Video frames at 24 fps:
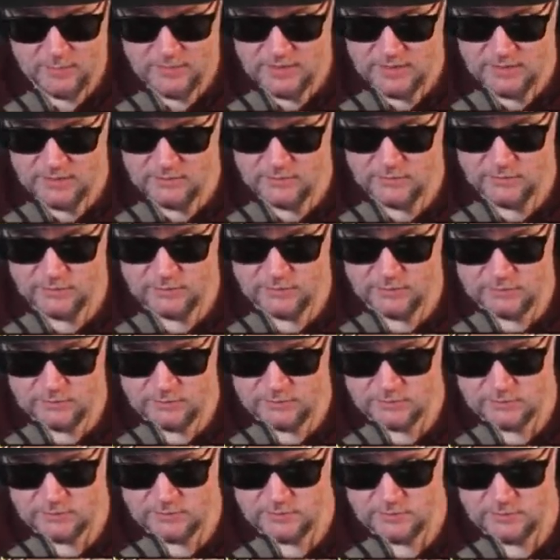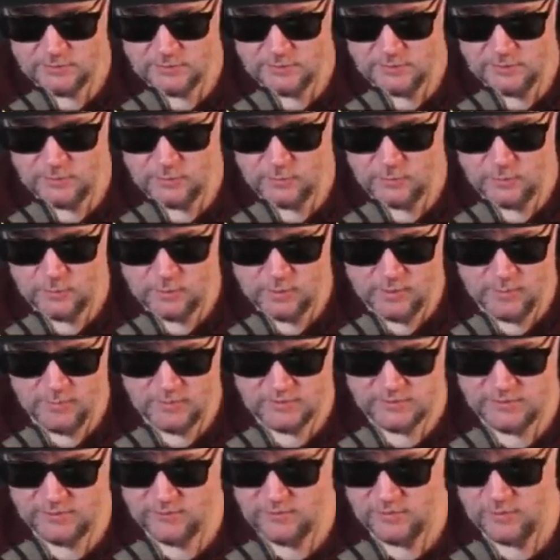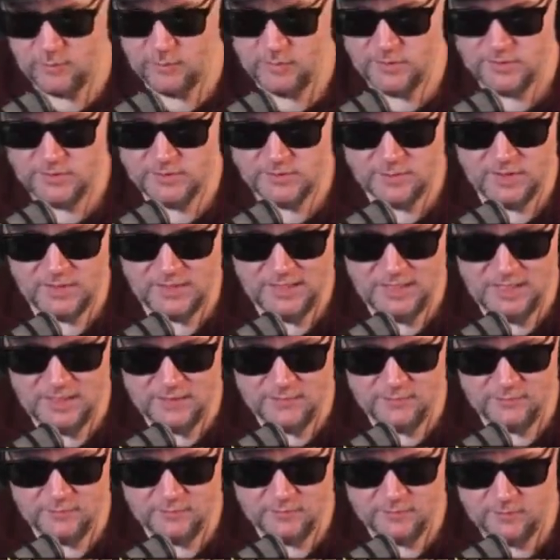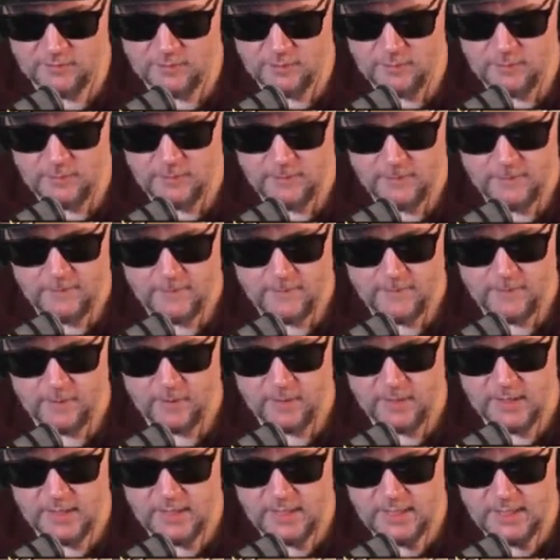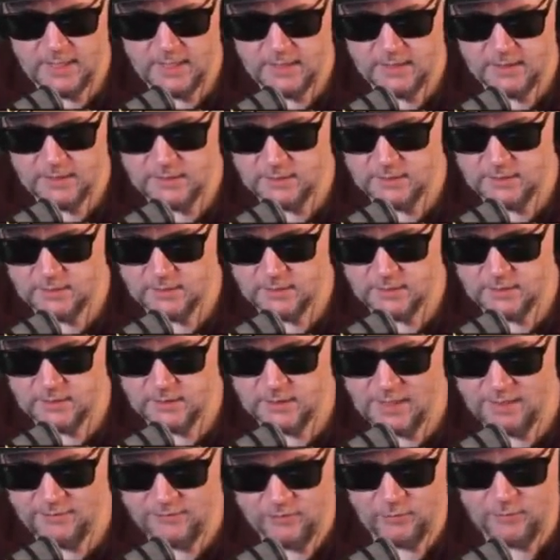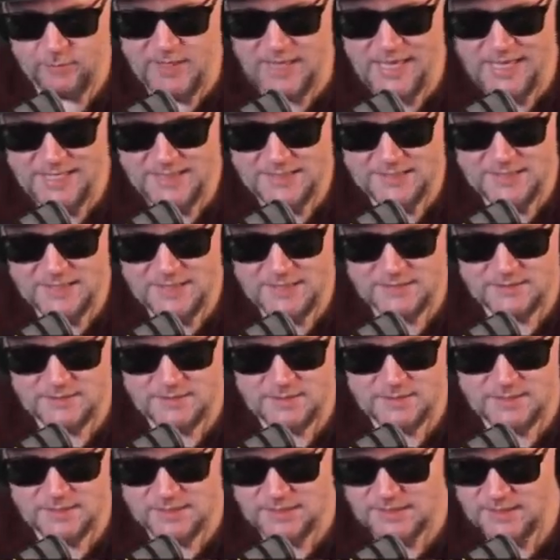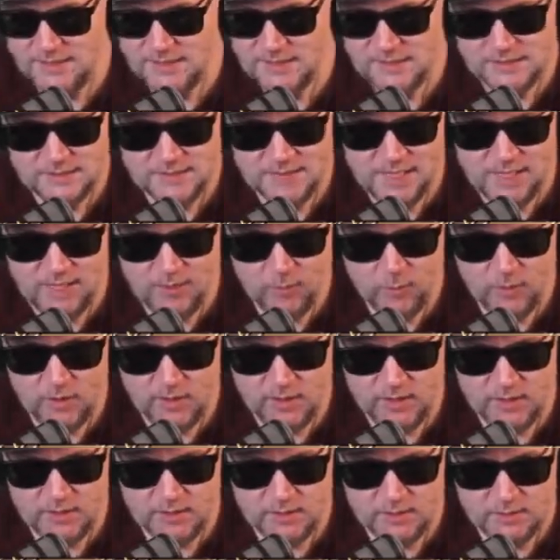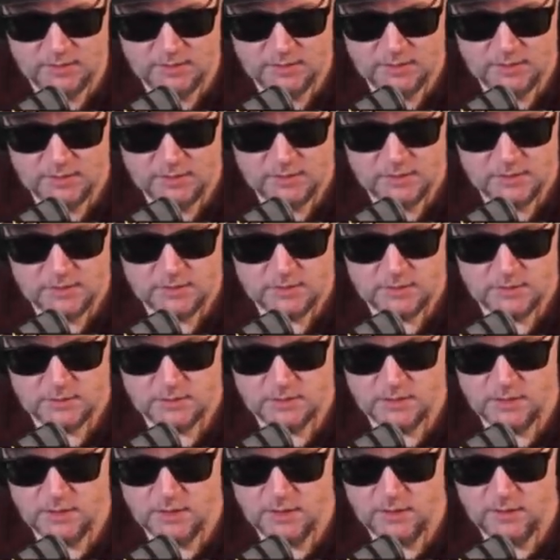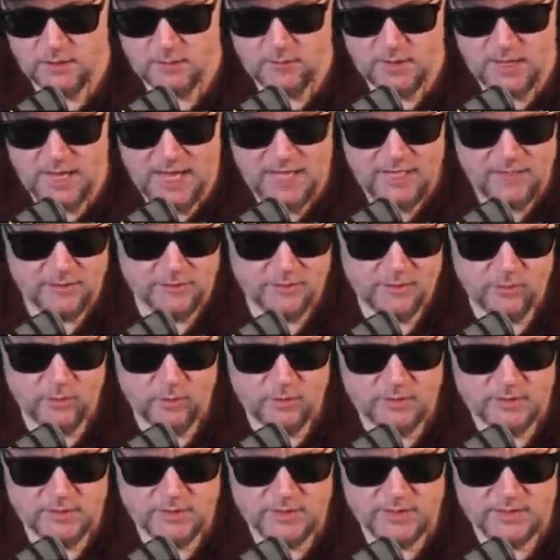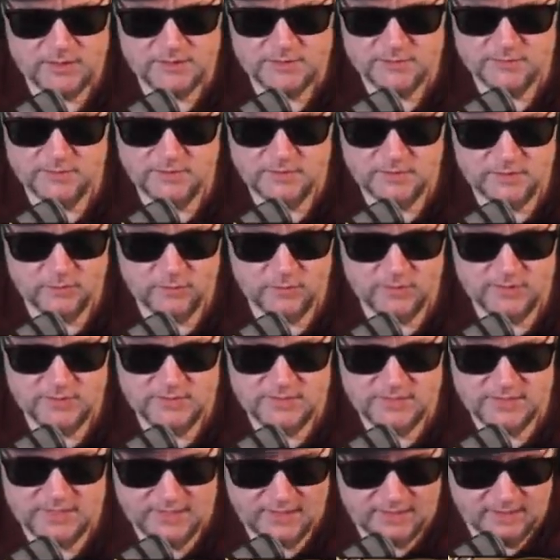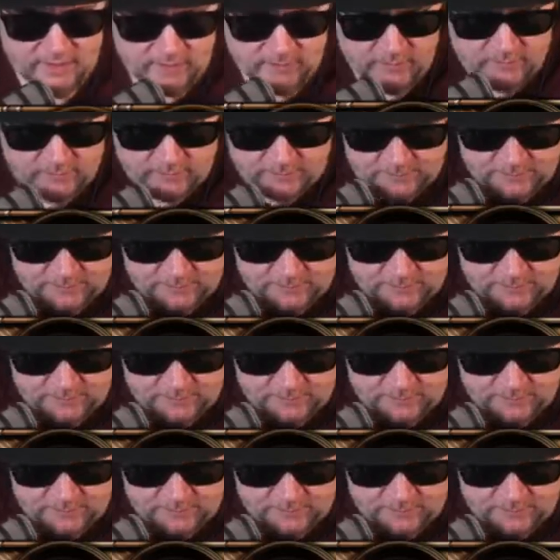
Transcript: me get through one of the most difficult periods of my life. And I feel bad that it ended that way. Um, I don't know what he's feeling or what he's thinking,